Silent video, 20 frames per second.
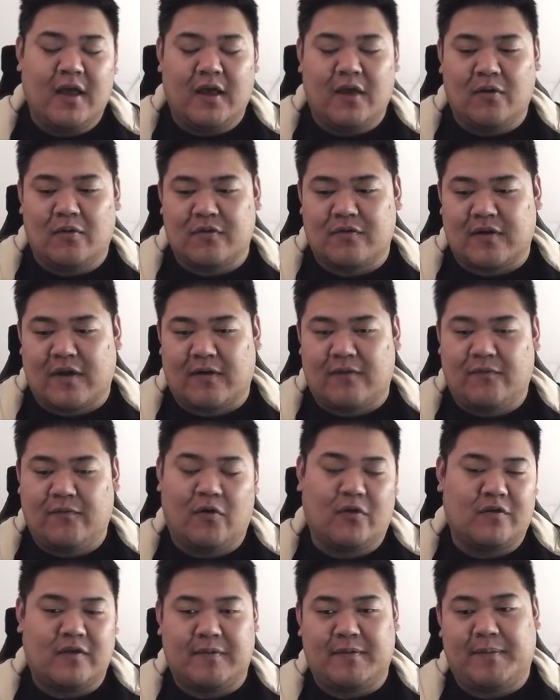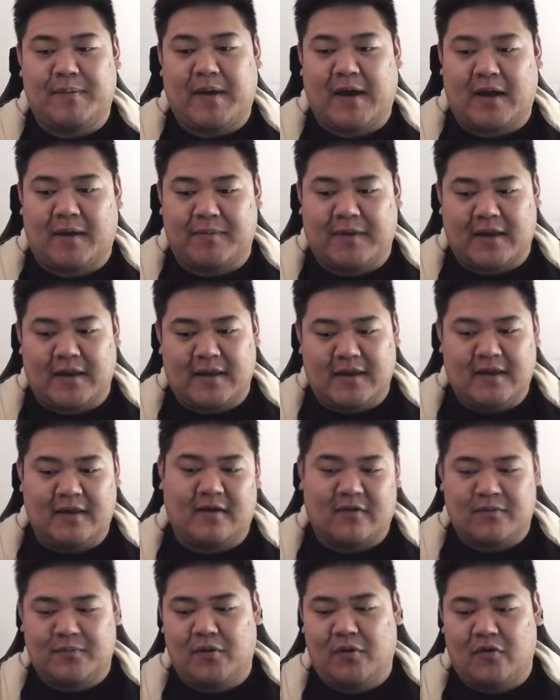It was a 4 CP backup that
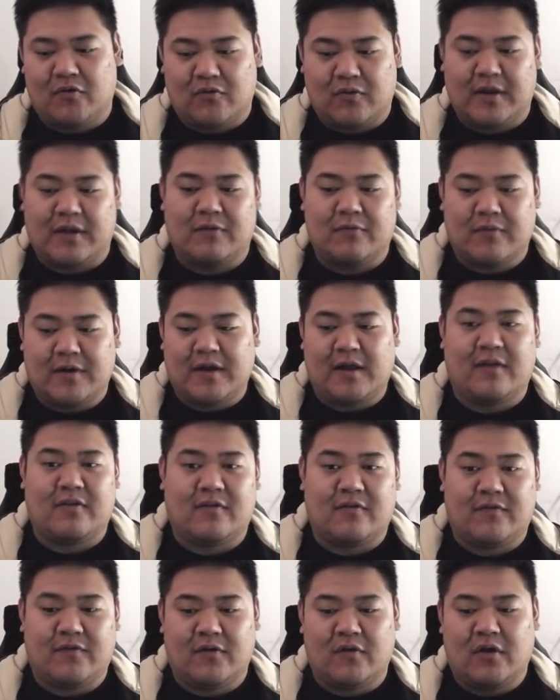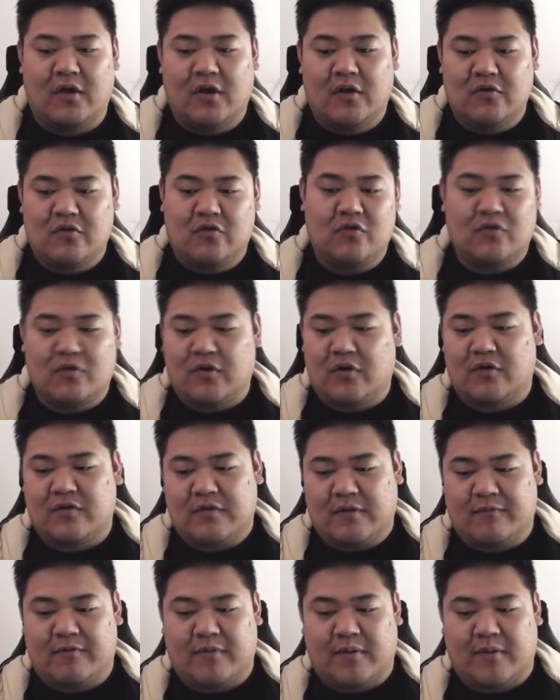EX burst when Rydia enters field. Choose 1 Earth summon from